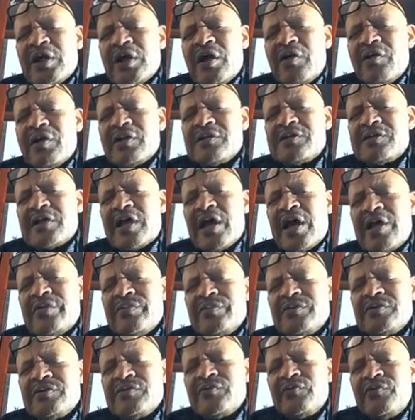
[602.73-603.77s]
our
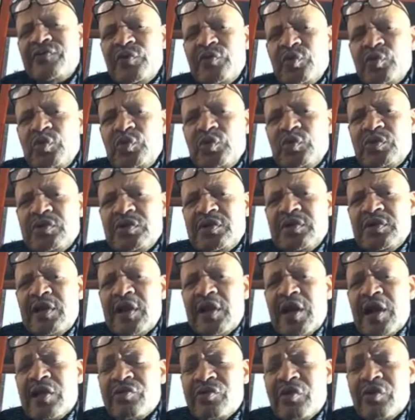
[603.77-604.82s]
times viewed
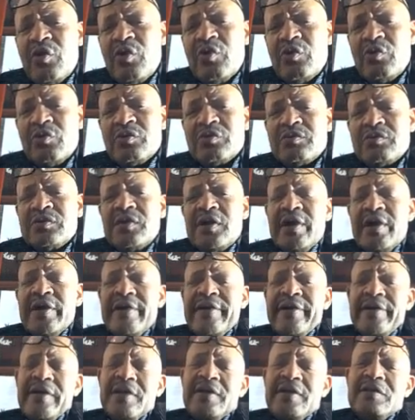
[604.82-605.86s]
their role
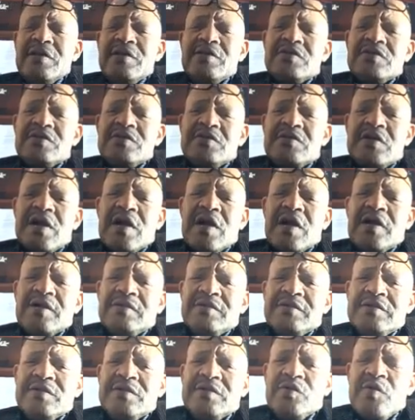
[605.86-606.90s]
in the
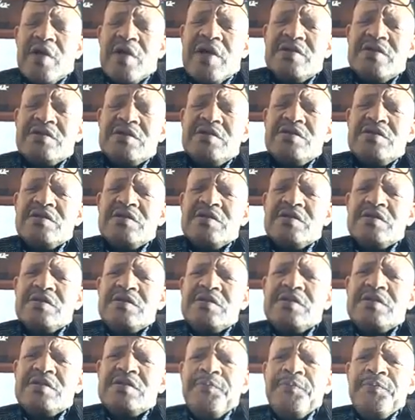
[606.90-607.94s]
struggle. It wasn't
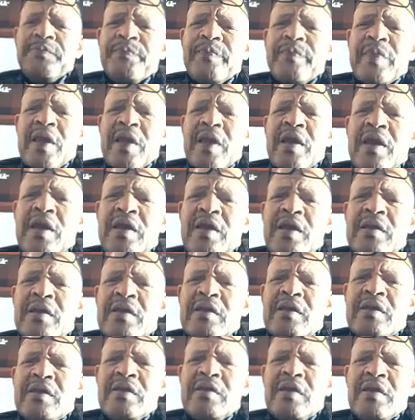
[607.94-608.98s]
just
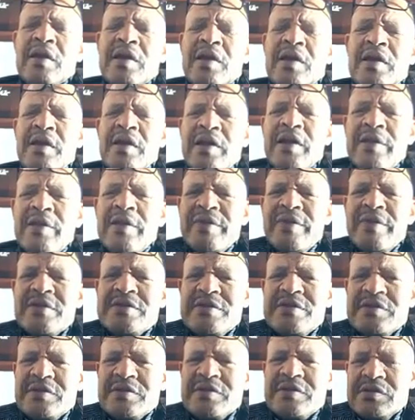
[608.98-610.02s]
a limited,